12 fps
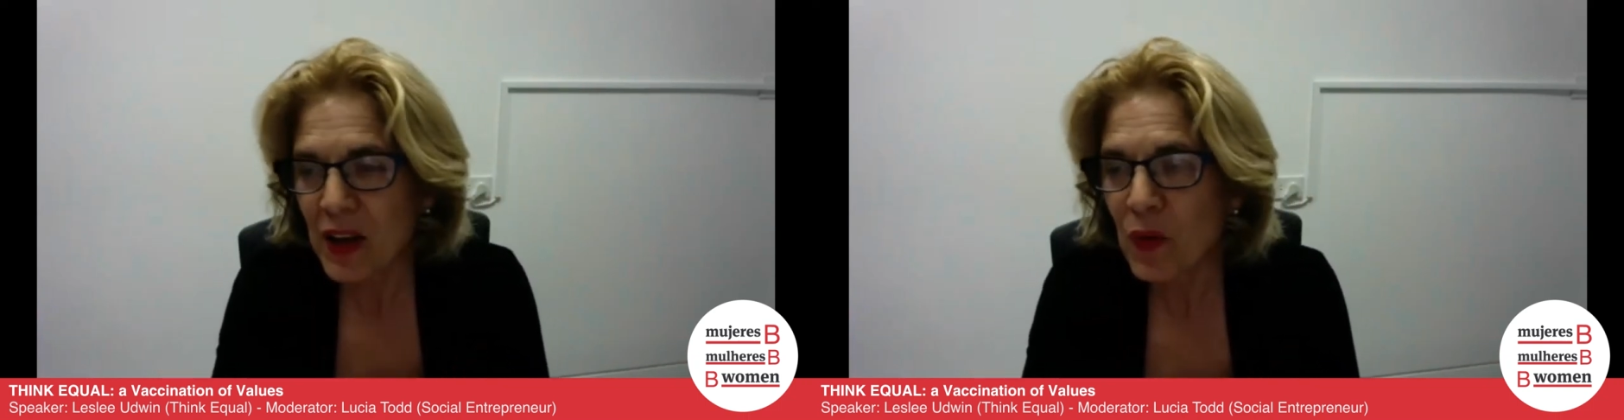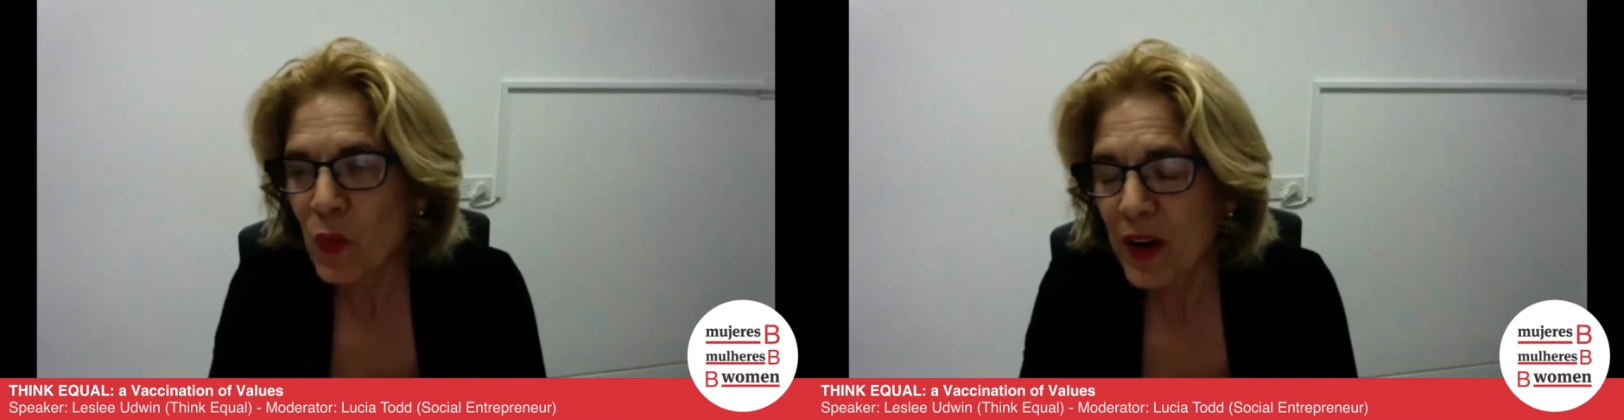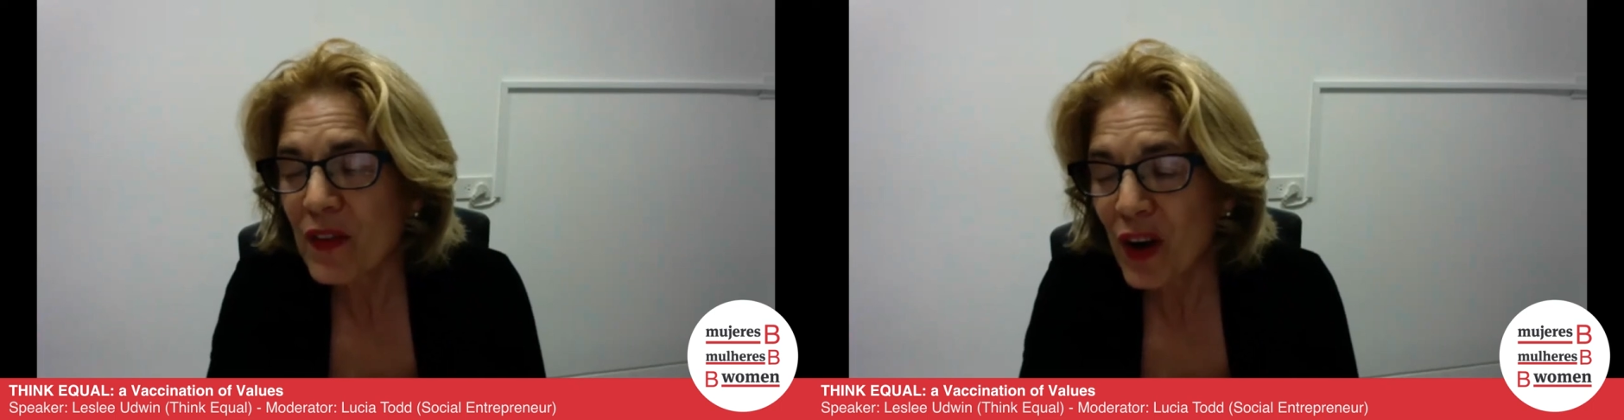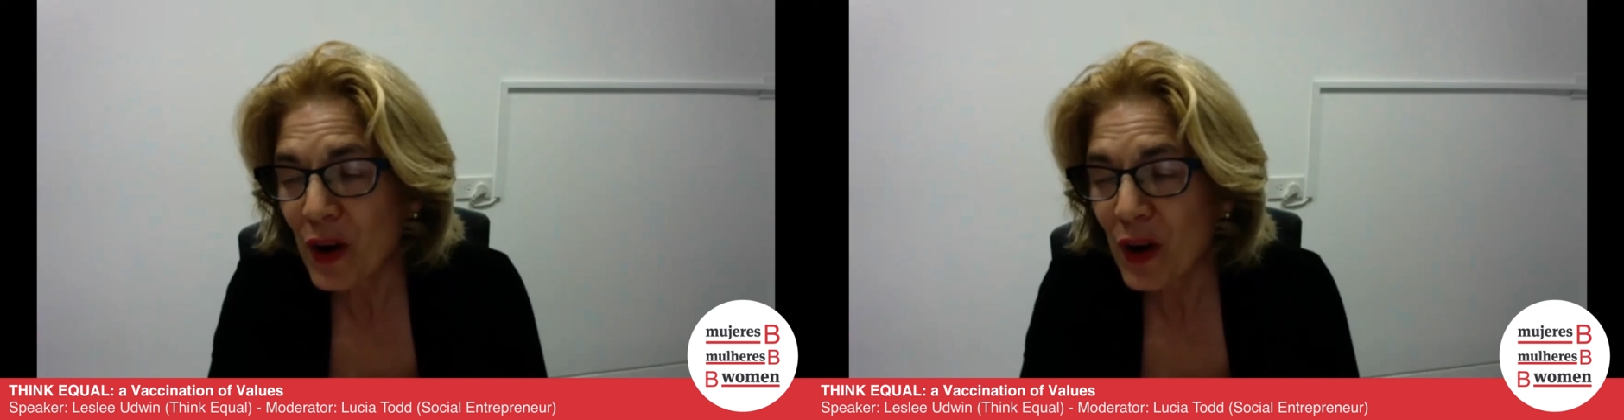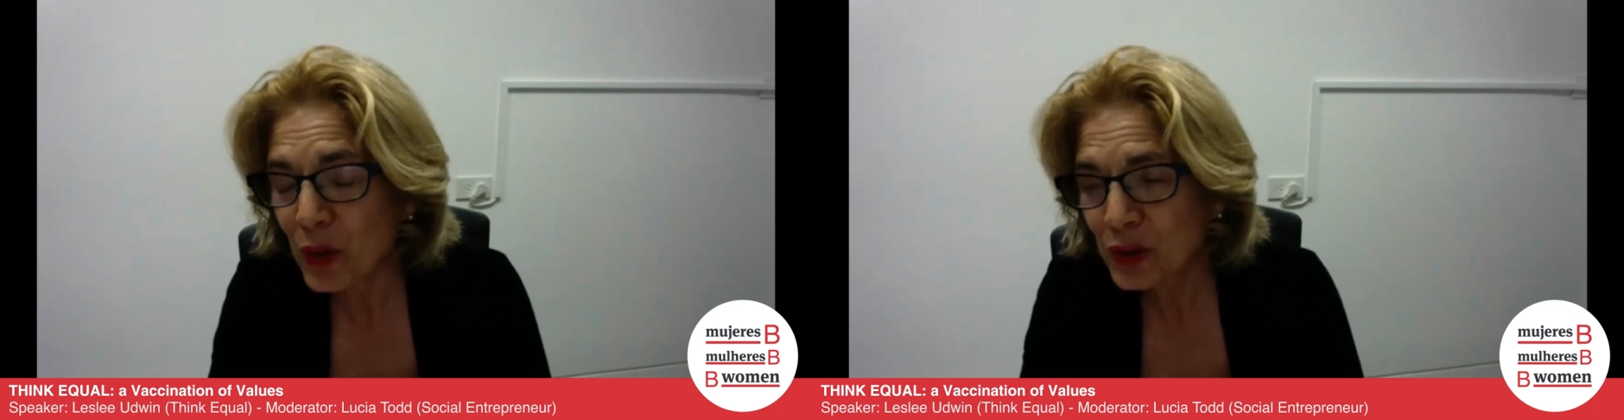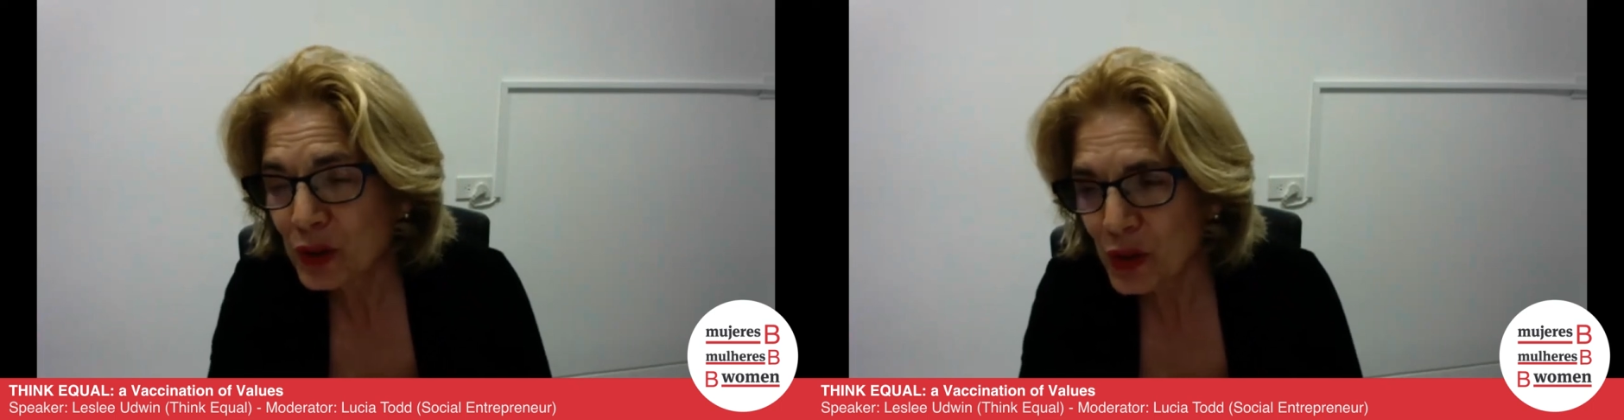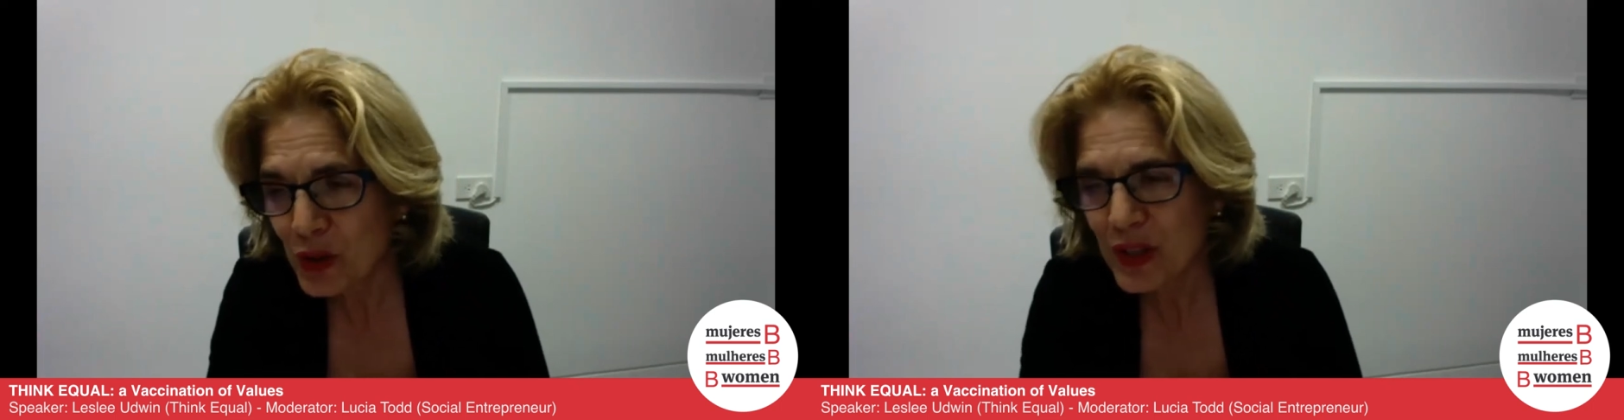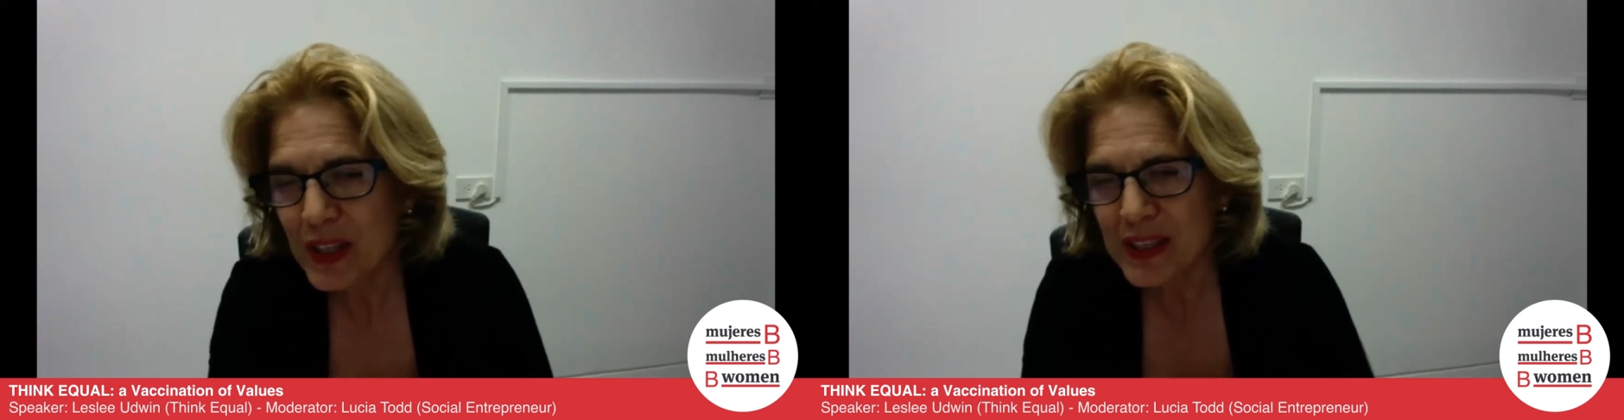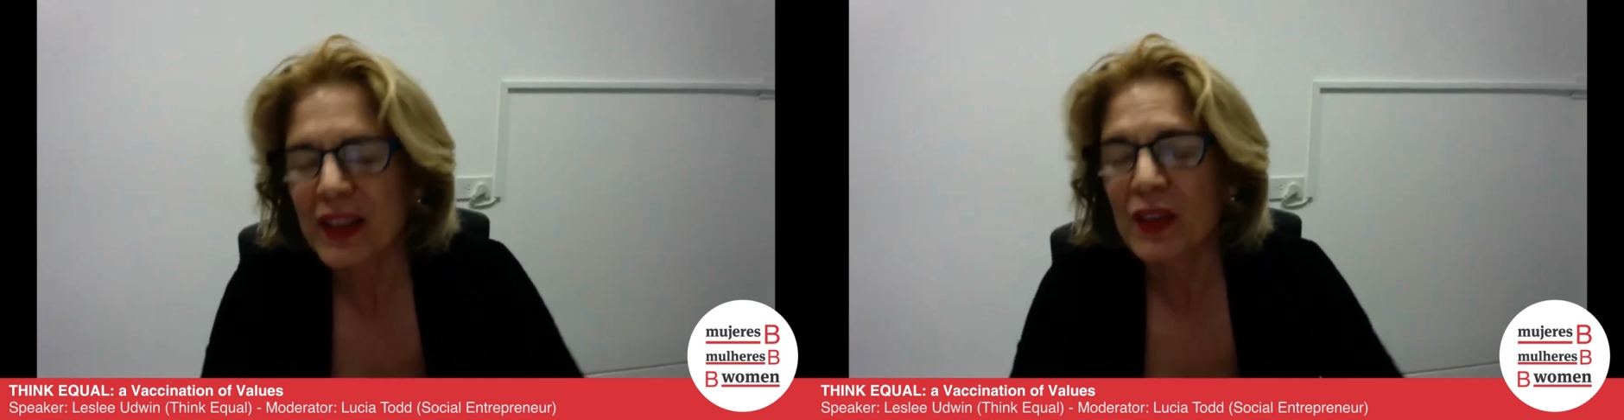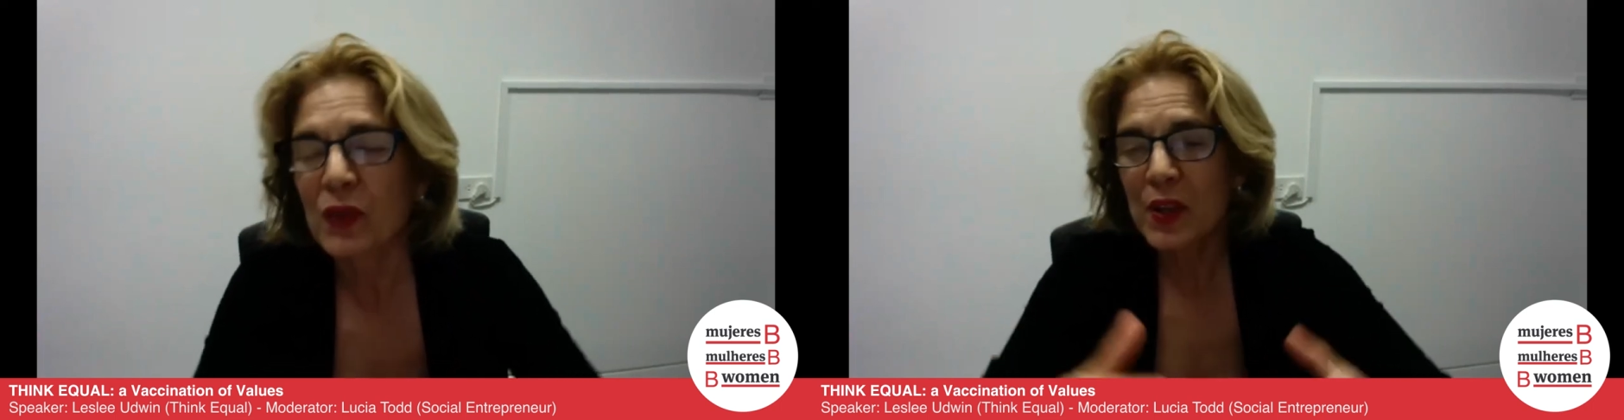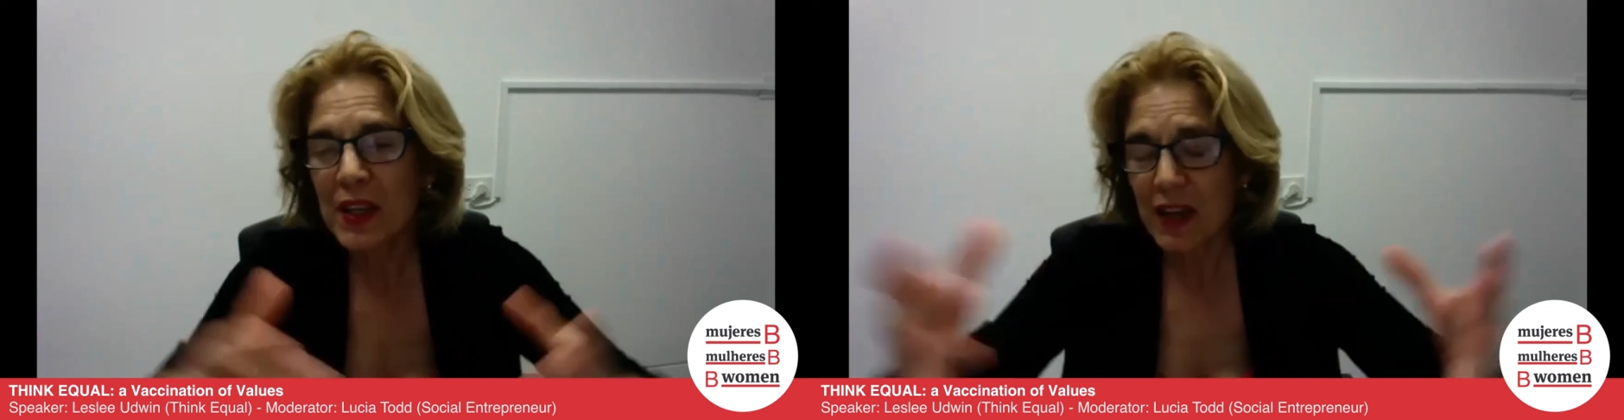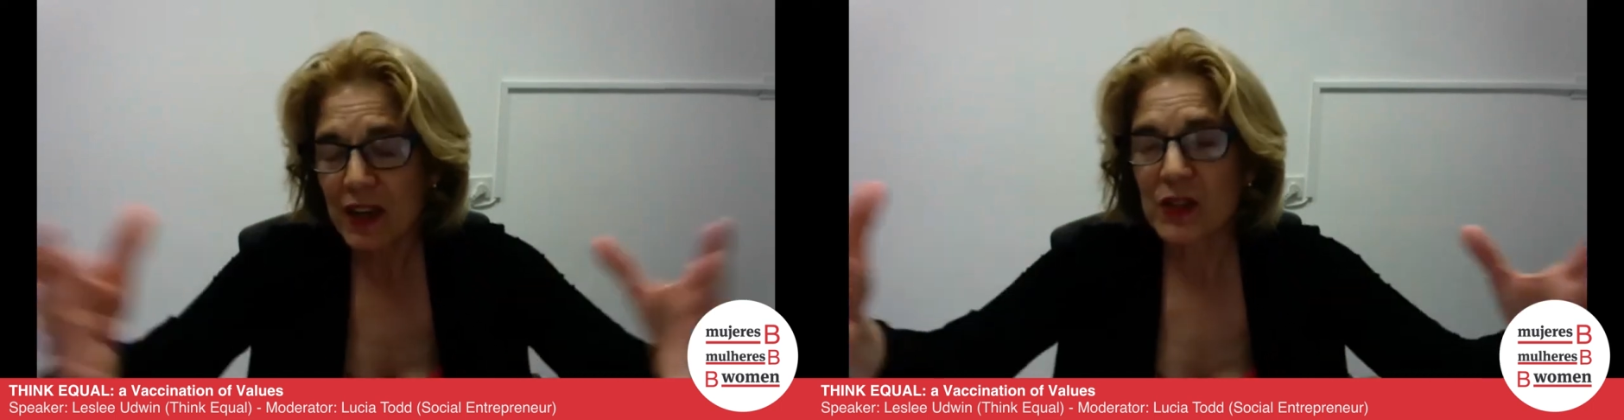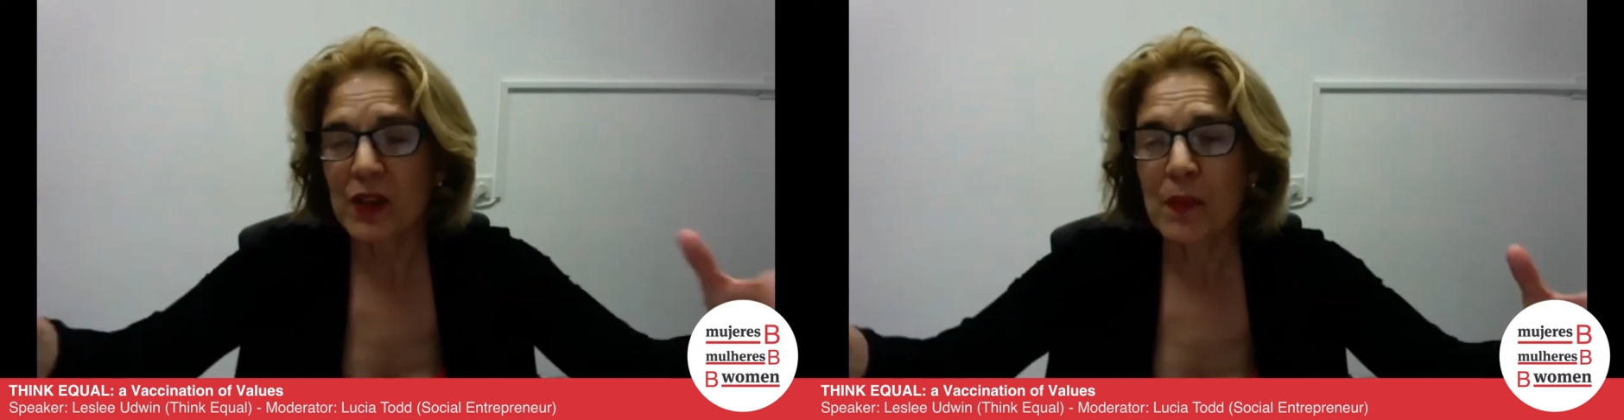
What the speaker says: one of our mottos is that we as